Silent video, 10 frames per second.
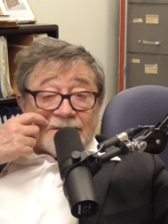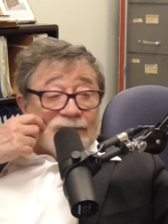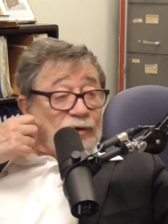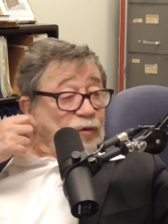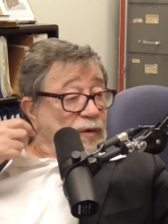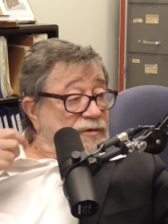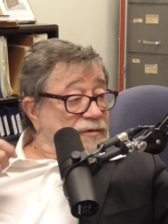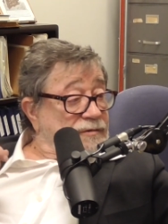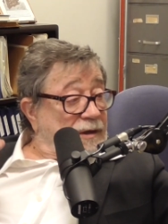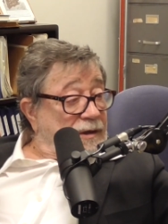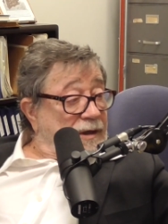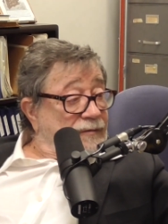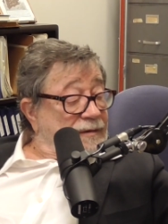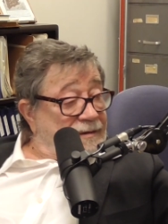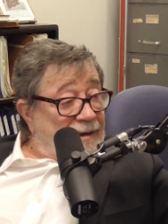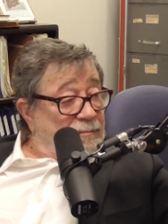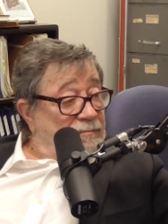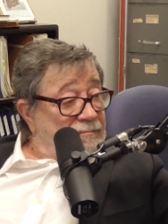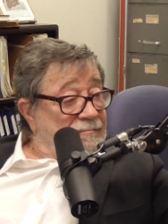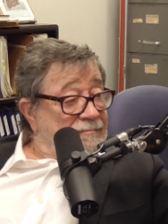Your questions are never dumb.